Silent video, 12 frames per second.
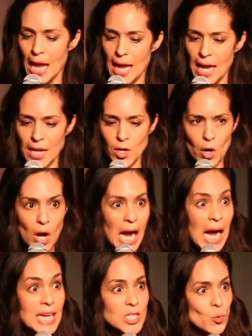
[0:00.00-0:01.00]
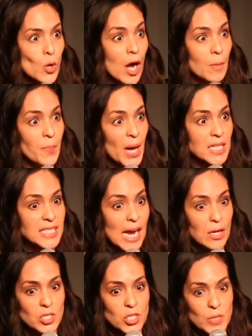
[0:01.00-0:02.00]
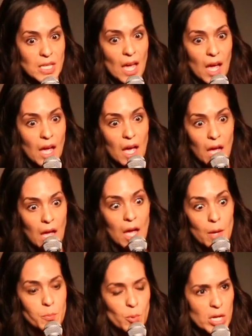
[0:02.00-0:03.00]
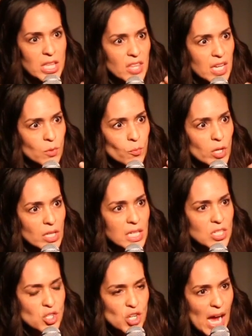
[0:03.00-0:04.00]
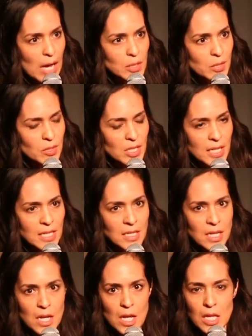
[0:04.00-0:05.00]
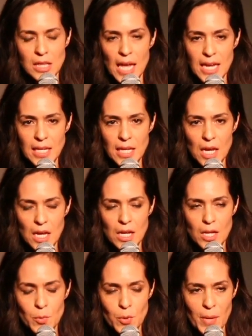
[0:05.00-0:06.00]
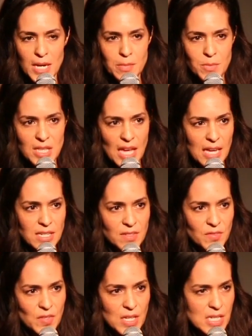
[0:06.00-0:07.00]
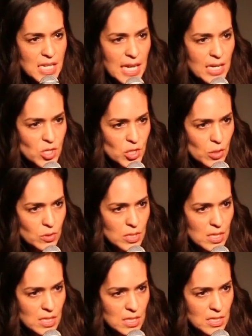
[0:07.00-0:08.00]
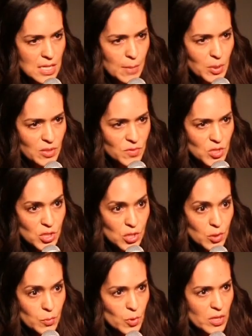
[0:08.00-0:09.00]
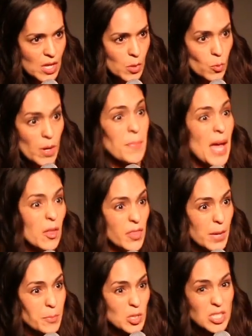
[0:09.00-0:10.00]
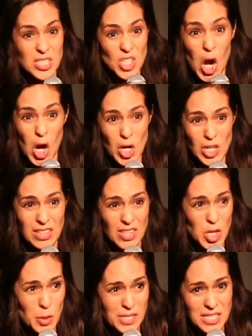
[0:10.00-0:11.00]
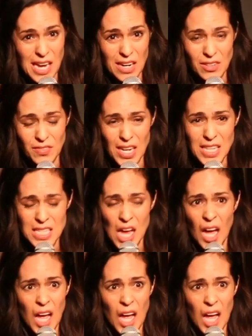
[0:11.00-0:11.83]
And her eyes were all bugged out and she was like breathing really shallowly. Like it reminded me the end of Indiana Jones and the Temple of Doom when they rip out that person's heart in the human sacrifice.